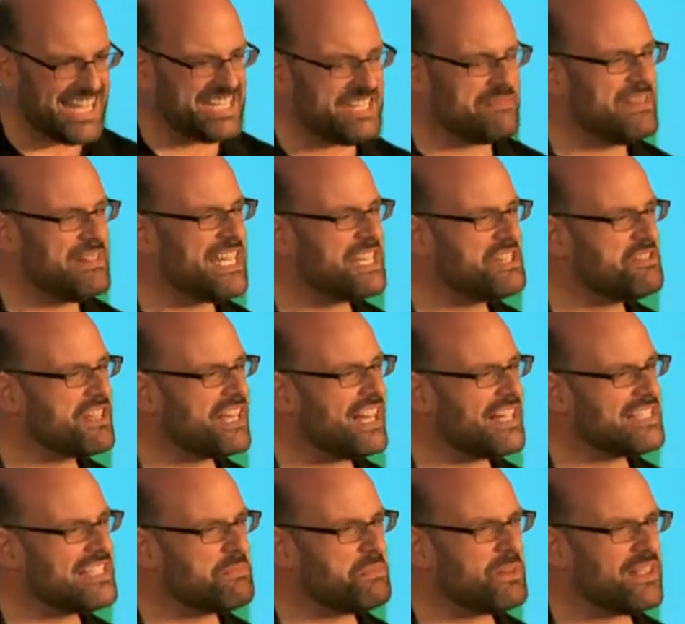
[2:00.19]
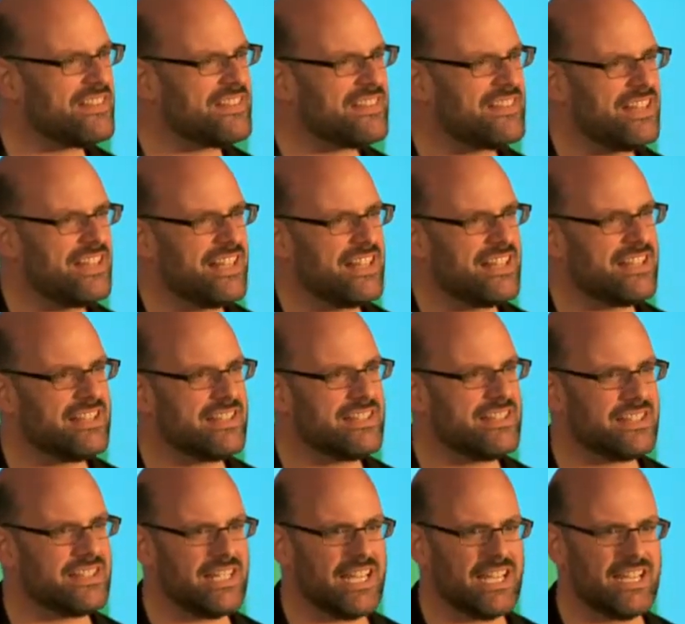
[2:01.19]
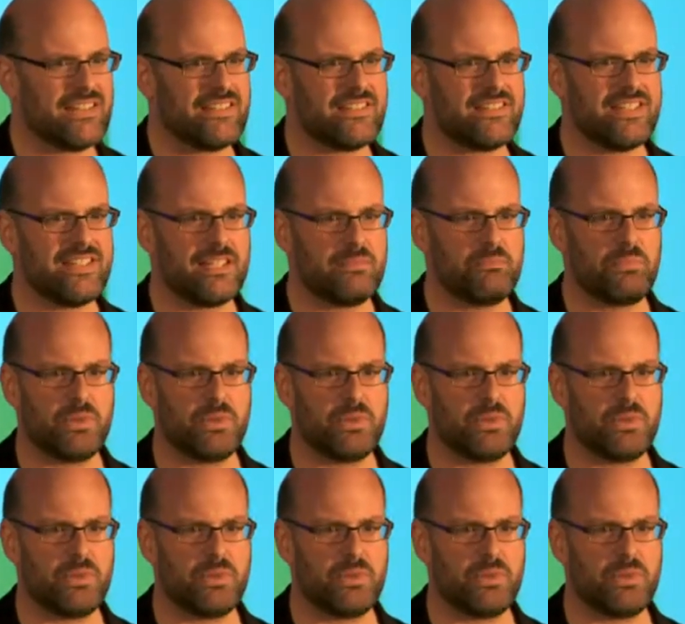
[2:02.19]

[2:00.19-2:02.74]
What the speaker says: To me, a new concept was the legacy